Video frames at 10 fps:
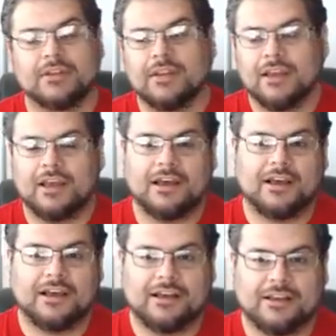uh,
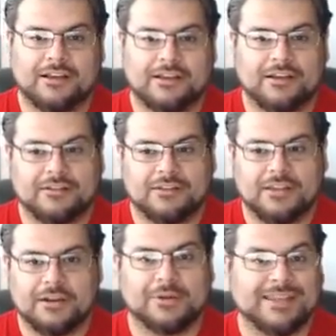uh, you
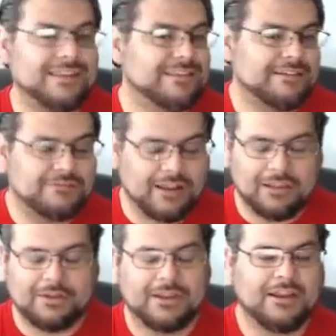know, a decent
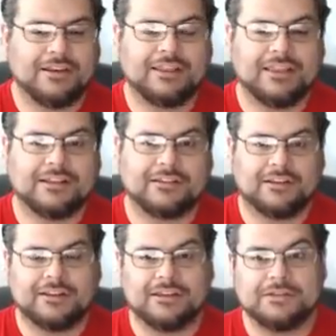following, not nothing,
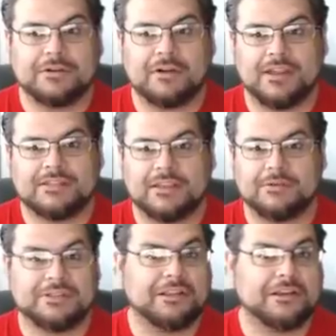nothing too crazy. It
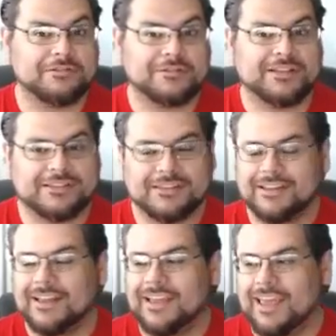was in the hundreds,
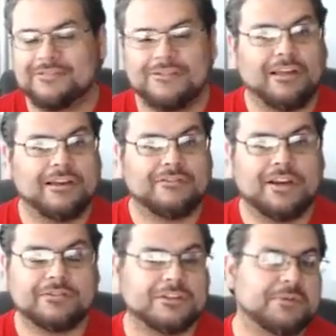had a following of
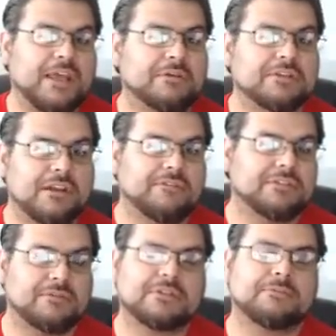hundreds, but that was enough
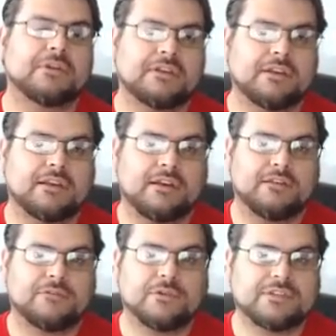to to build a, a
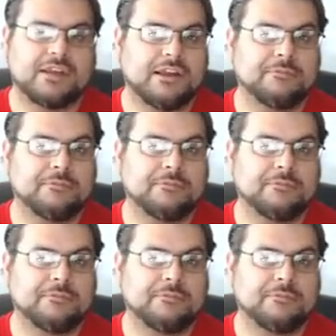full-time